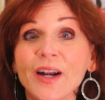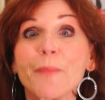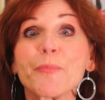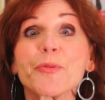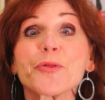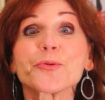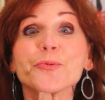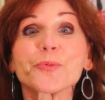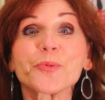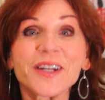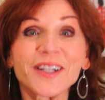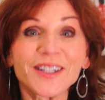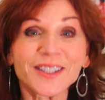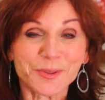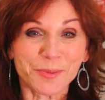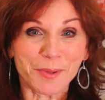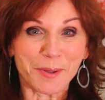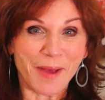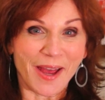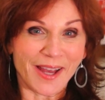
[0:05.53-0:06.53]
and I'm thrilled
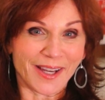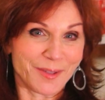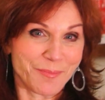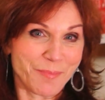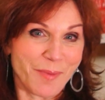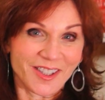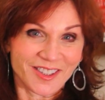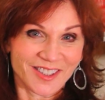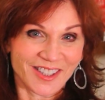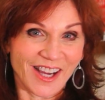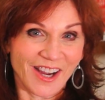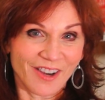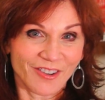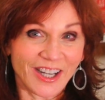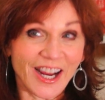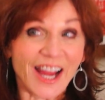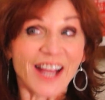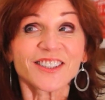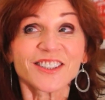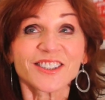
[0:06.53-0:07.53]
to be back at Bucks
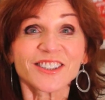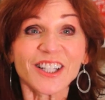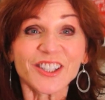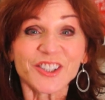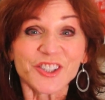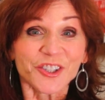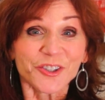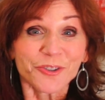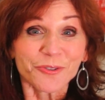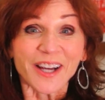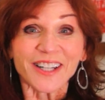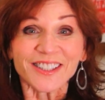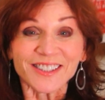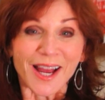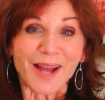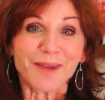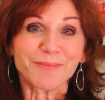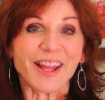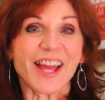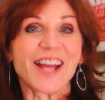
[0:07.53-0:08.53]
County. I had such a great
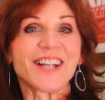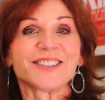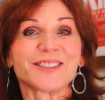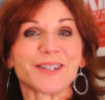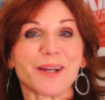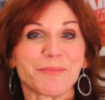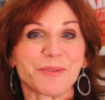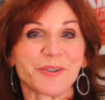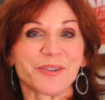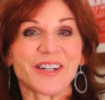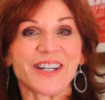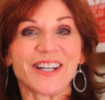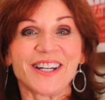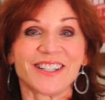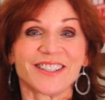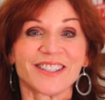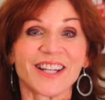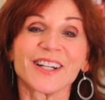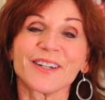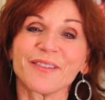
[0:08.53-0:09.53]
time last summer
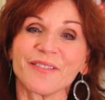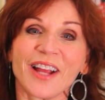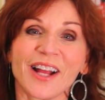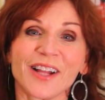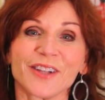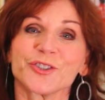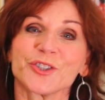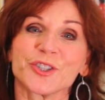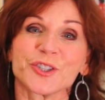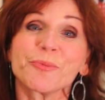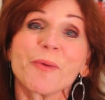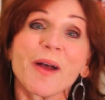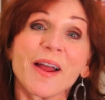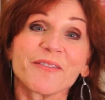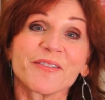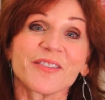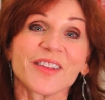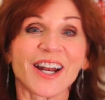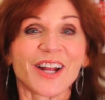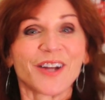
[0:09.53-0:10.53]
in Tale of the Allergist's
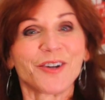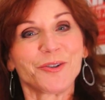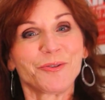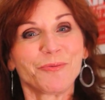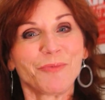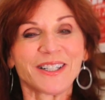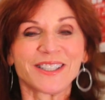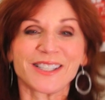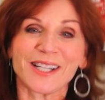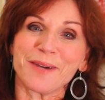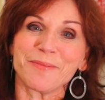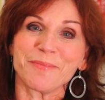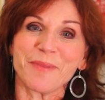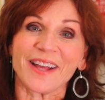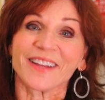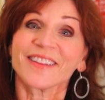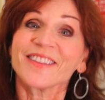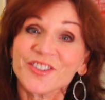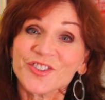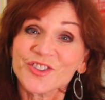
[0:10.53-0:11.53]
Wife that I couldn't wait to come
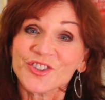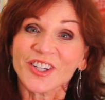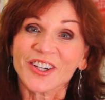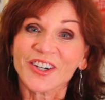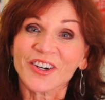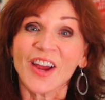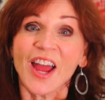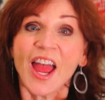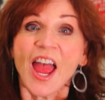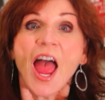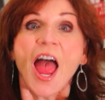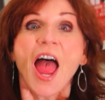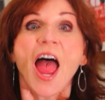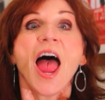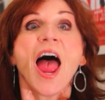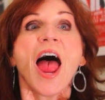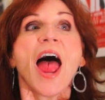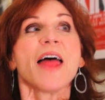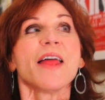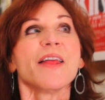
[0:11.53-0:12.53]
back this year.
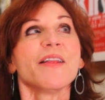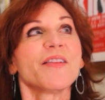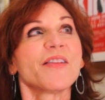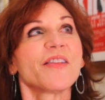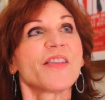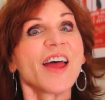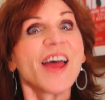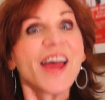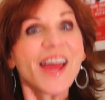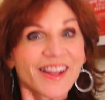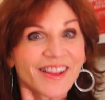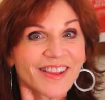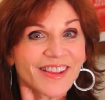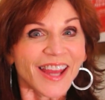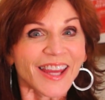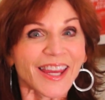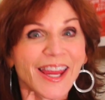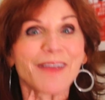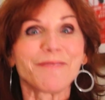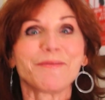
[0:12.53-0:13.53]
And then
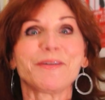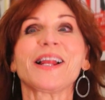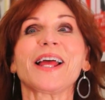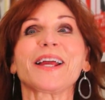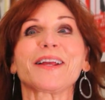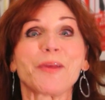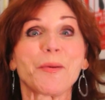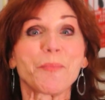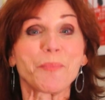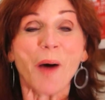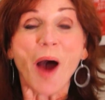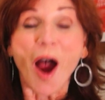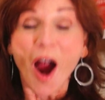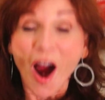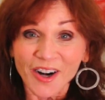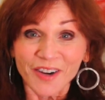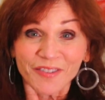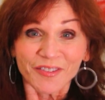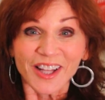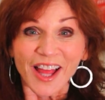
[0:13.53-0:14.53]
they gave me like the
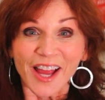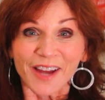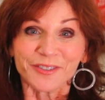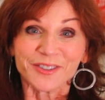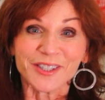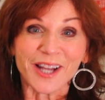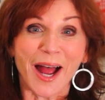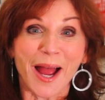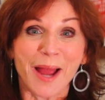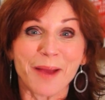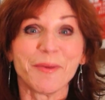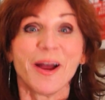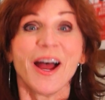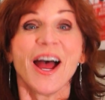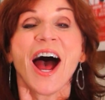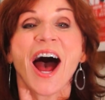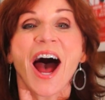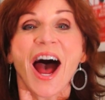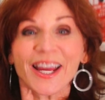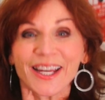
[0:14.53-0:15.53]
part of a lifetime.
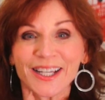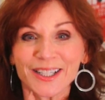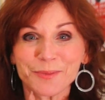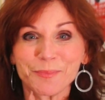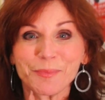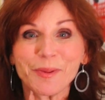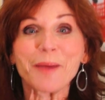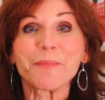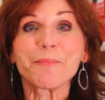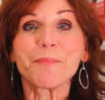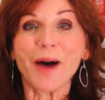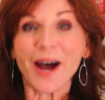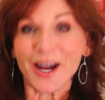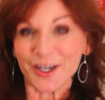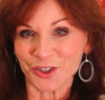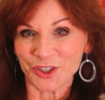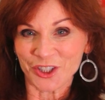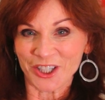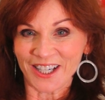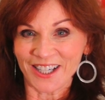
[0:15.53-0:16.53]
I get to play
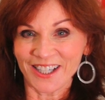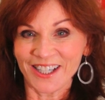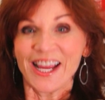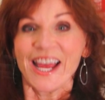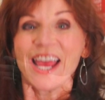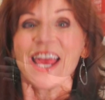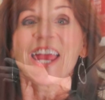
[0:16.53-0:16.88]
Masha